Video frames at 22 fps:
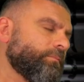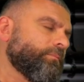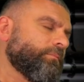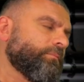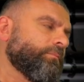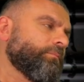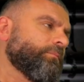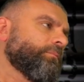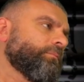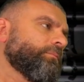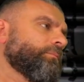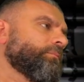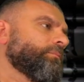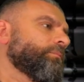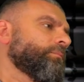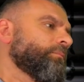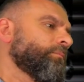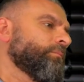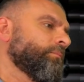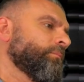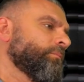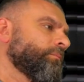
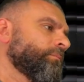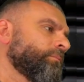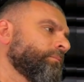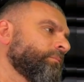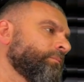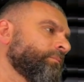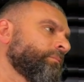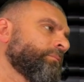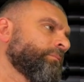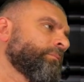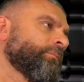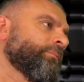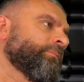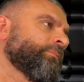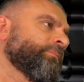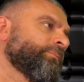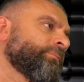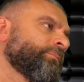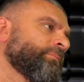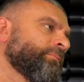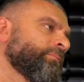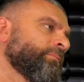
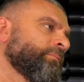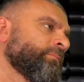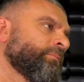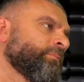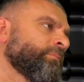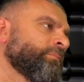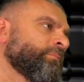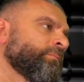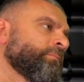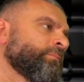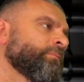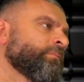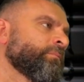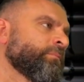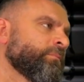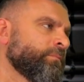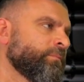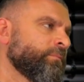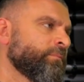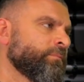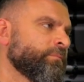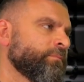
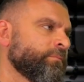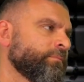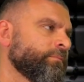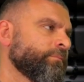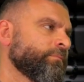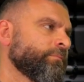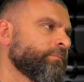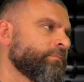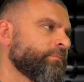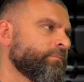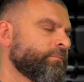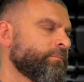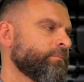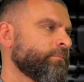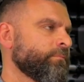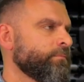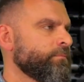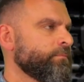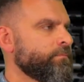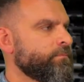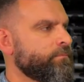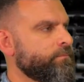
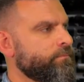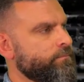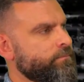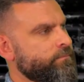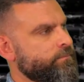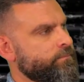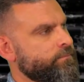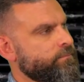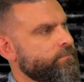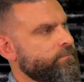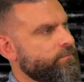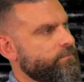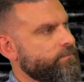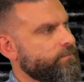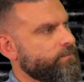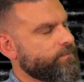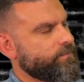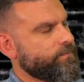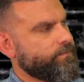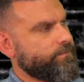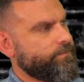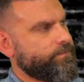
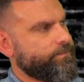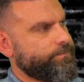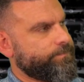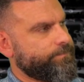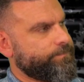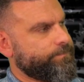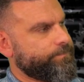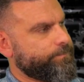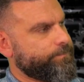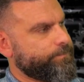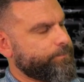No words are spoken by the person on screen.